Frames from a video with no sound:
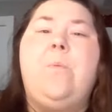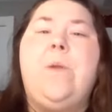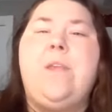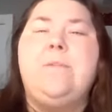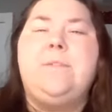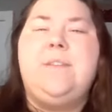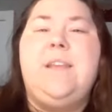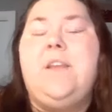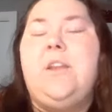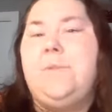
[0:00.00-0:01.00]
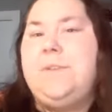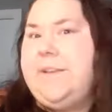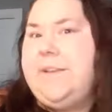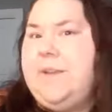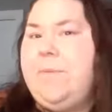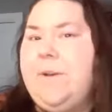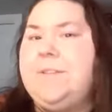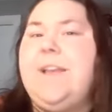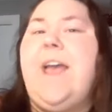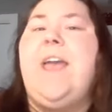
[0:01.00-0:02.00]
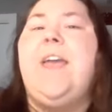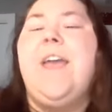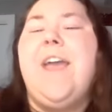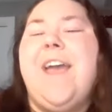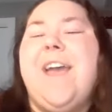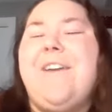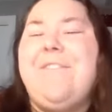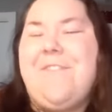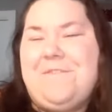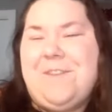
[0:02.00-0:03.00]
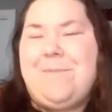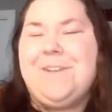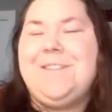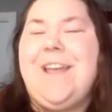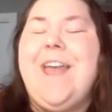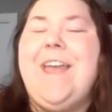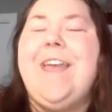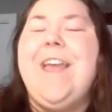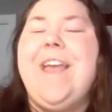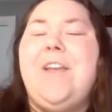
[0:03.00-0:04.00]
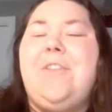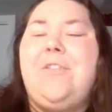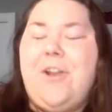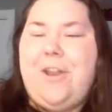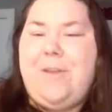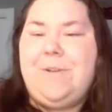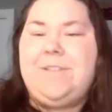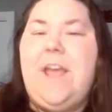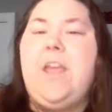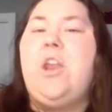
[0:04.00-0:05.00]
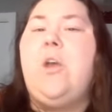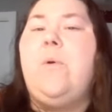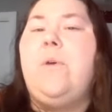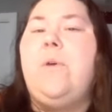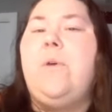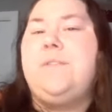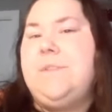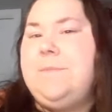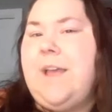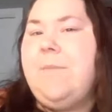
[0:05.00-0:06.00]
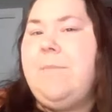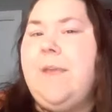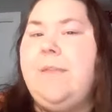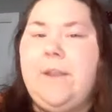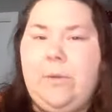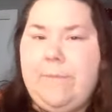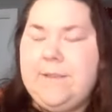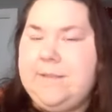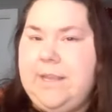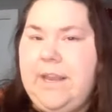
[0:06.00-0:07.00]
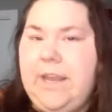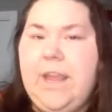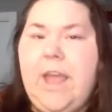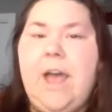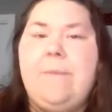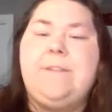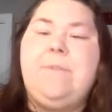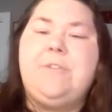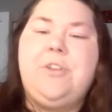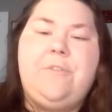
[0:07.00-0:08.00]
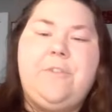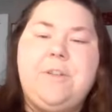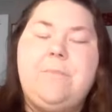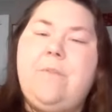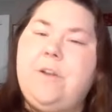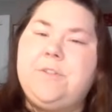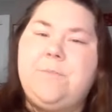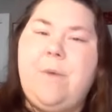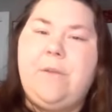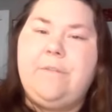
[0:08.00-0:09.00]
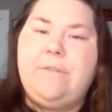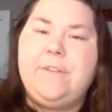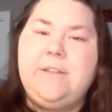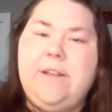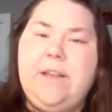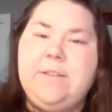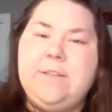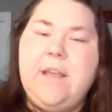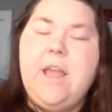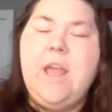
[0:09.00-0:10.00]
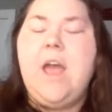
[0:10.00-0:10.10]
But when you see, 60%, 50%, 30%, sometimes that can be a little misleading, especially for some of our smaller facilities.